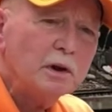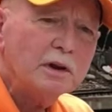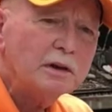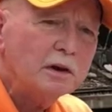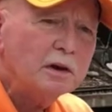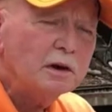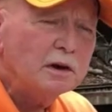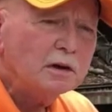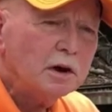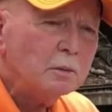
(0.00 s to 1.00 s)
Well, in a
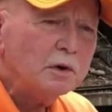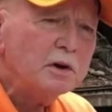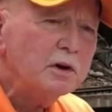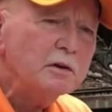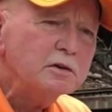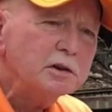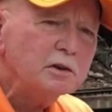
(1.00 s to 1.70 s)
couple of years,